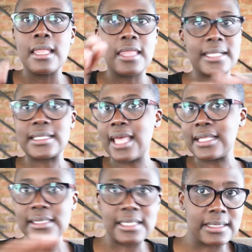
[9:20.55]
that
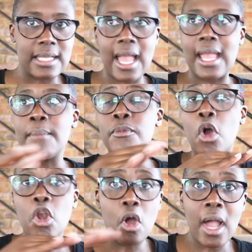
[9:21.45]
that's it, I am
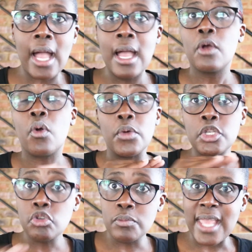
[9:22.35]
no longer
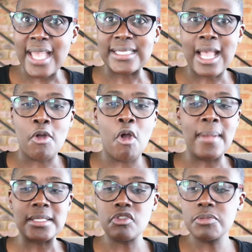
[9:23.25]
going to be a
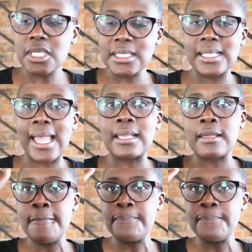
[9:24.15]
sangoma. Scriptures like